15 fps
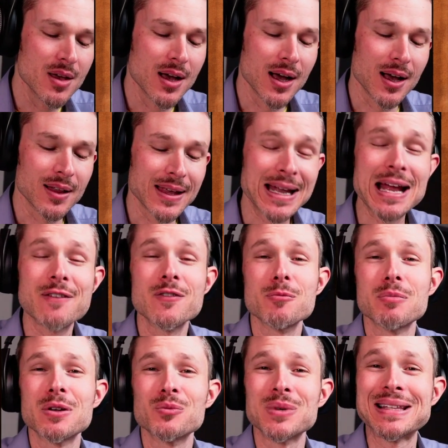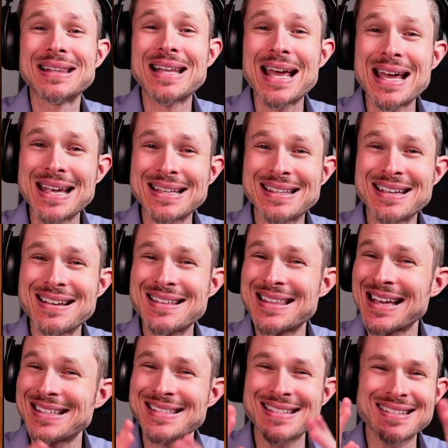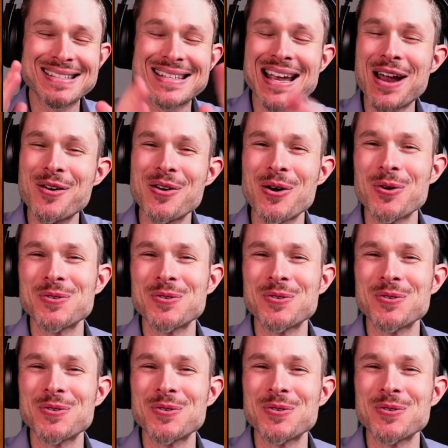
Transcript: That having been relayed there, that's your tarot.